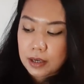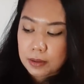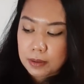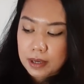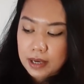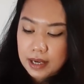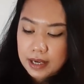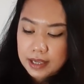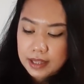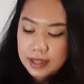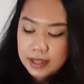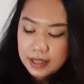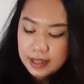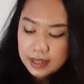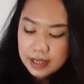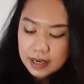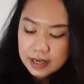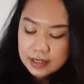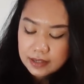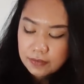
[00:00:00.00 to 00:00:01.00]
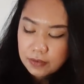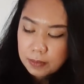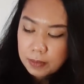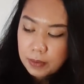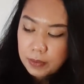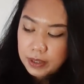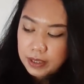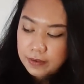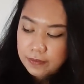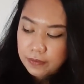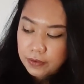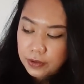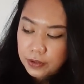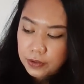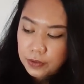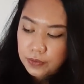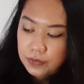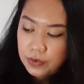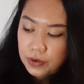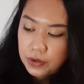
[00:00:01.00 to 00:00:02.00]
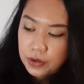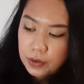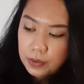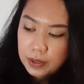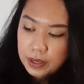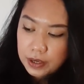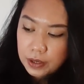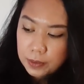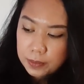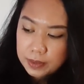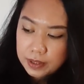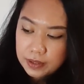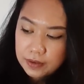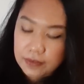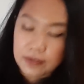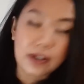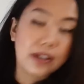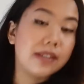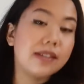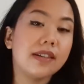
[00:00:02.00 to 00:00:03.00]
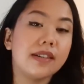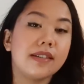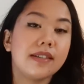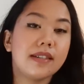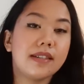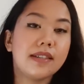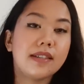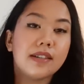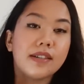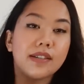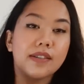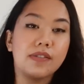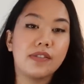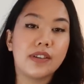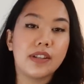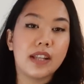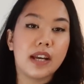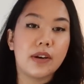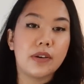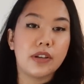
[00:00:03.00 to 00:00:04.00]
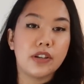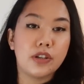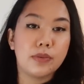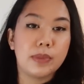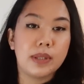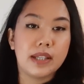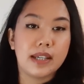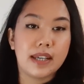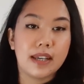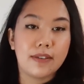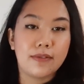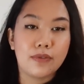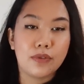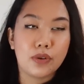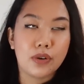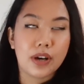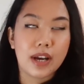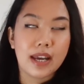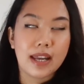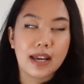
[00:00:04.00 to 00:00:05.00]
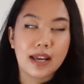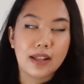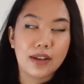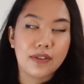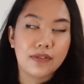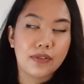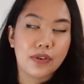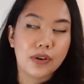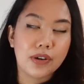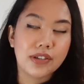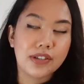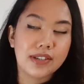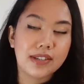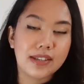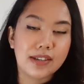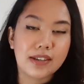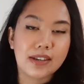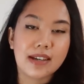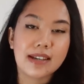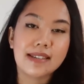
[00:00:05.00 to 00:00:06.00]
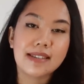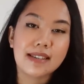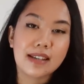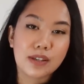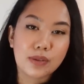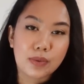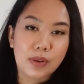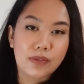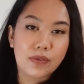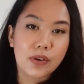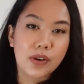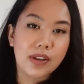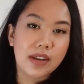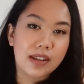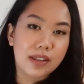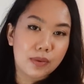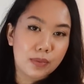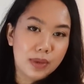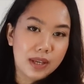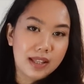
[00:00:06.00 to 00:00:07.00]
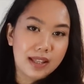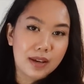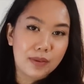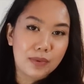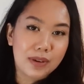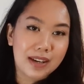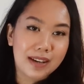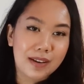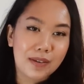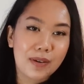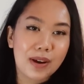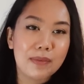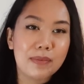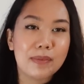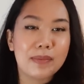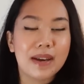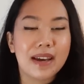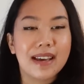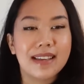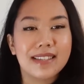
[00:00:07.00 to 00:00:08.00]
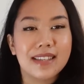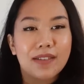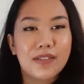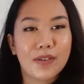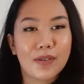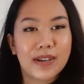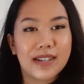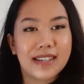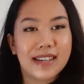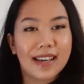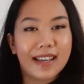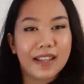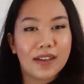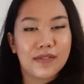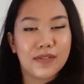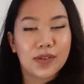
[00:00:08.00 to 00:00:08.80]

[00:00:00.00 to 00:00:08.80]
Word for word: So, I think that is it from my reading for you, Virgo. I hope that you find tons and tons of clarity that you've been looking for, and I look forward to seeing you guys next week for another weekly reading. Alright, bye-bye guys. Have a great day.